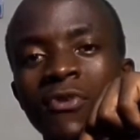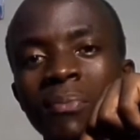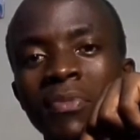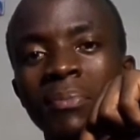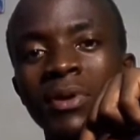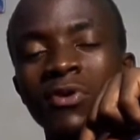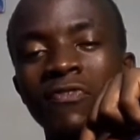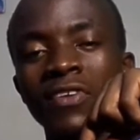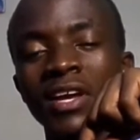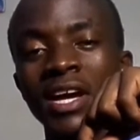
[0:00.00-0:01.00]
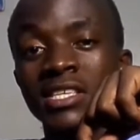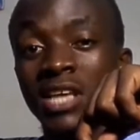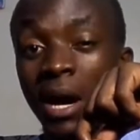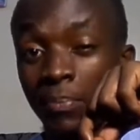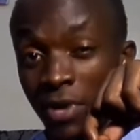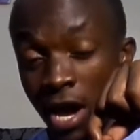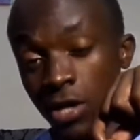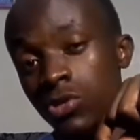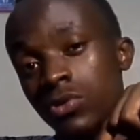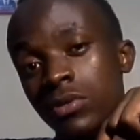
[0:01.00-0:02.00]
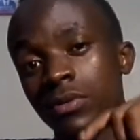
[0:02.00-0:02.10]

from the middle finger is abduction.